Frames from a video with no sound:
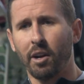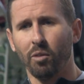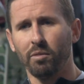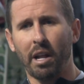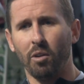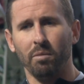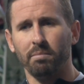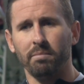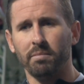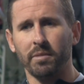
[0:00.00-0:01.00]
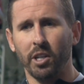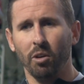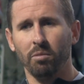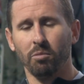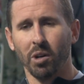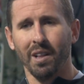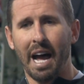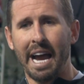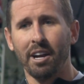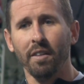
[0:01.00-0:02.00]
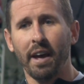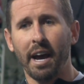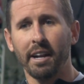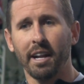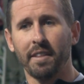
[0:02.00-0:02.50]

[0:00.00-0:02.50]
don't rely on that.